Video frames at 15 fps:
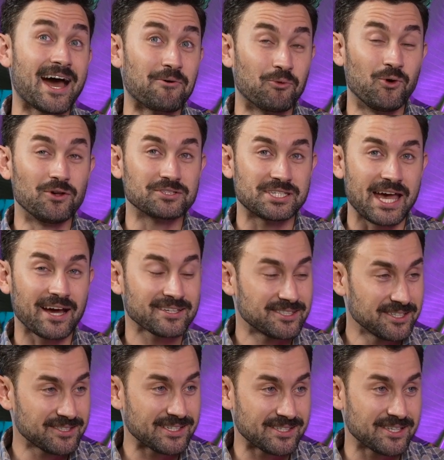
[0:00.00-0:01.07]
well,
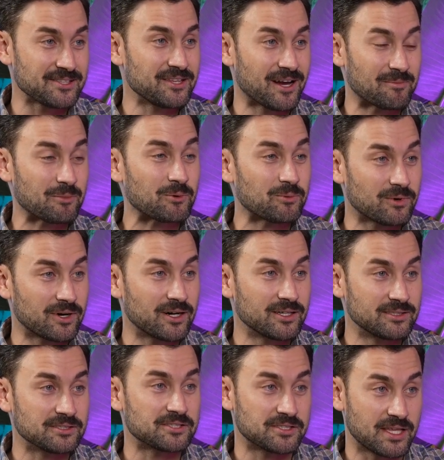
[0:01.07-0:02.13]
Texas is the number
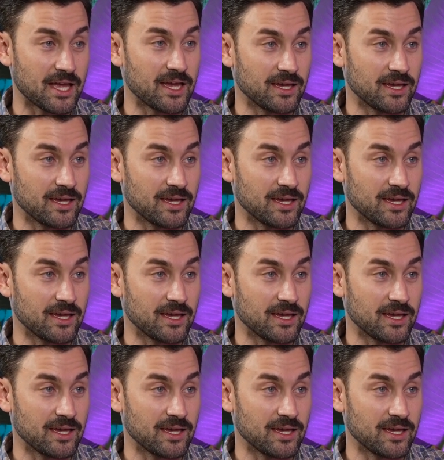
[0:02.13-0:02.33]
one state.